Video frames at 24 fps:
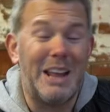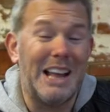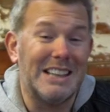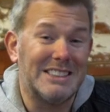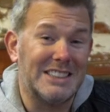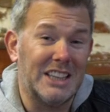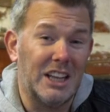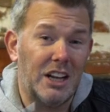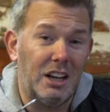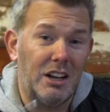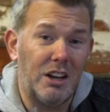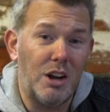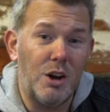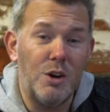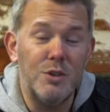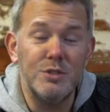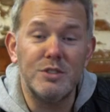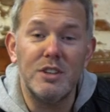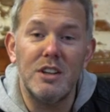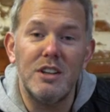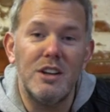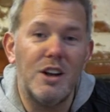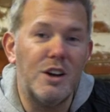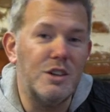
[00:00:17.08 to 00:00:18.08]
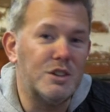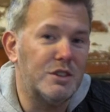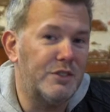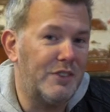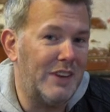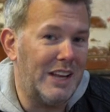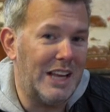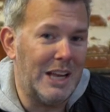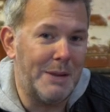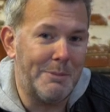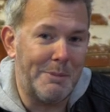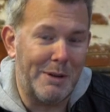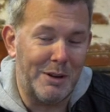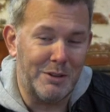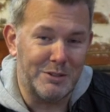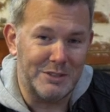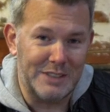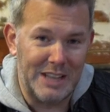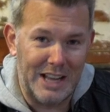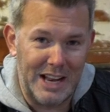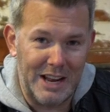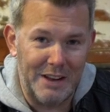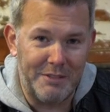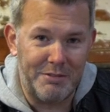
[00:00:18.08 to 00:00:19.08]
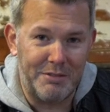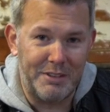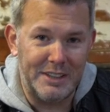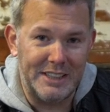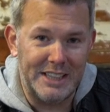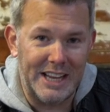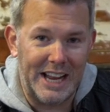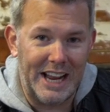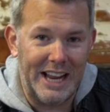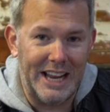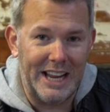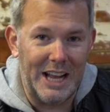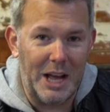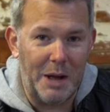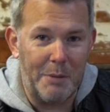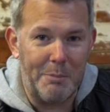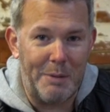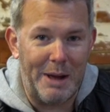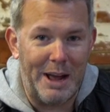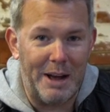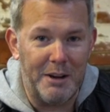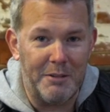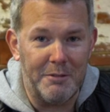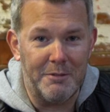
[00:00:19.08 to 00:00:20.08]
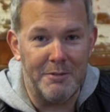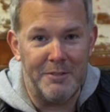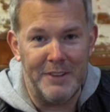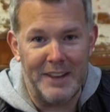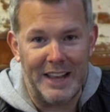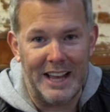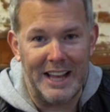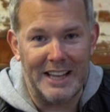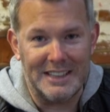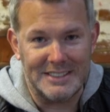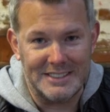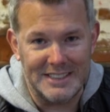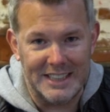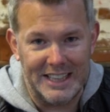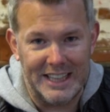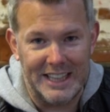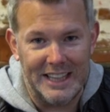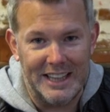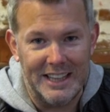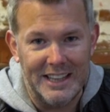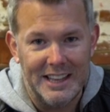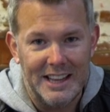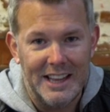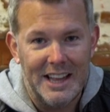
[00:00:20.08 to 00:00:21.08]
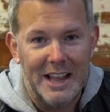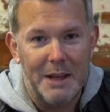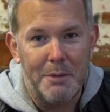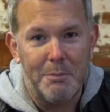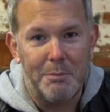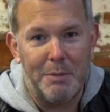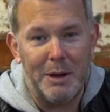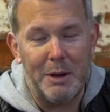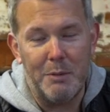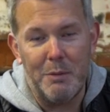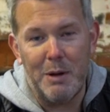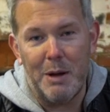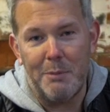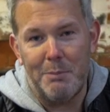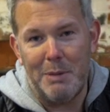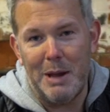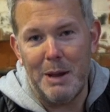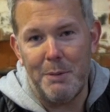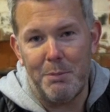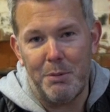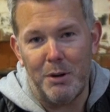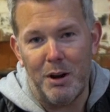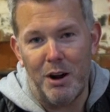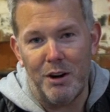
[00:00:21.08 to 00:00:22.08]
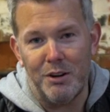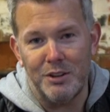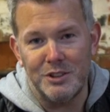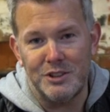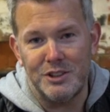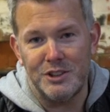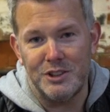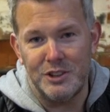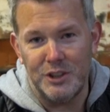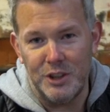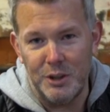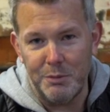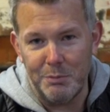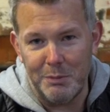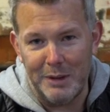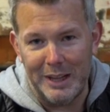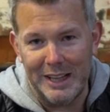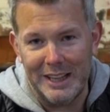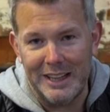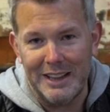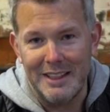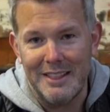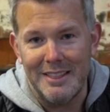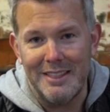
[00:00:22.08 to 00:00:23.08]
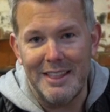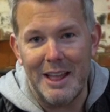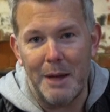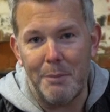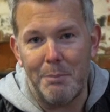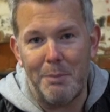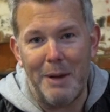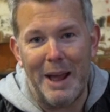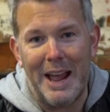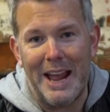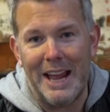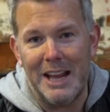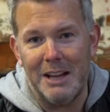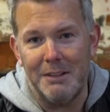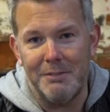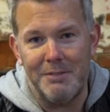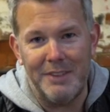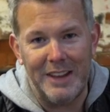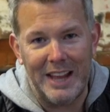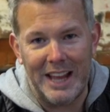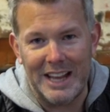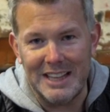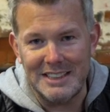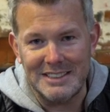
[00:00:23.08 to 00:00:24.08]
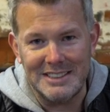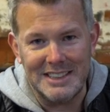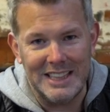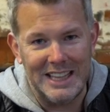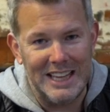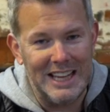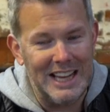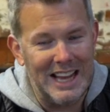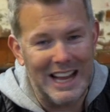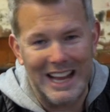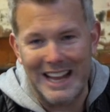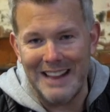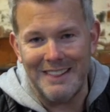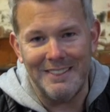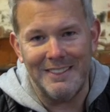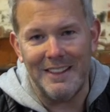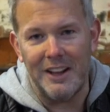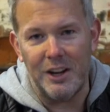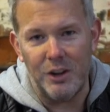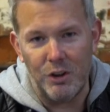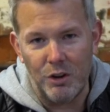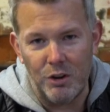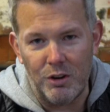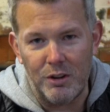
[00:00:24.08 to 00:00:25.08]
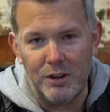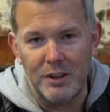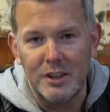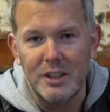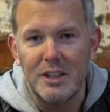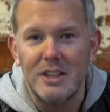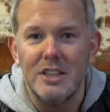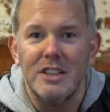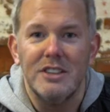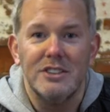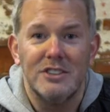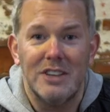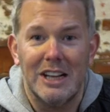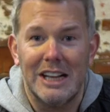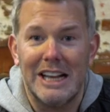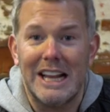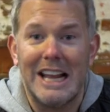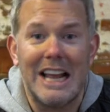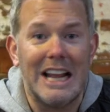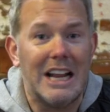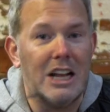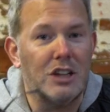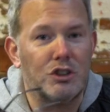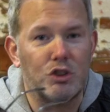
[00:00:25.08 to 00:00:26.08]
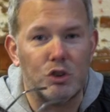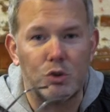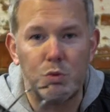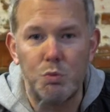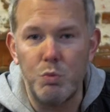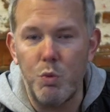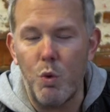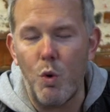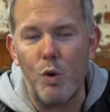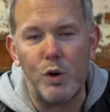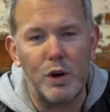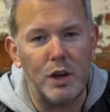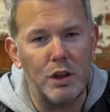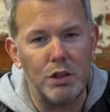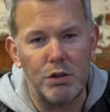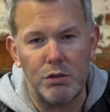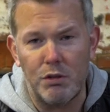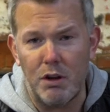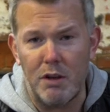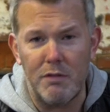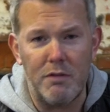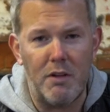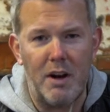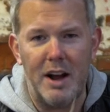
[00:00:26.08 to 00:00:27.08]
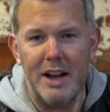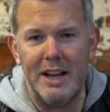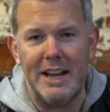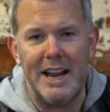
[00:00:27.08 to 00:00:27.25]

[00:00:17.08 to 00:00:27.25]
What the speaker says: getting loads and loads of emails every day about VAT, where people are assuming they're paying VAT and they're not. So can I just walk you through it right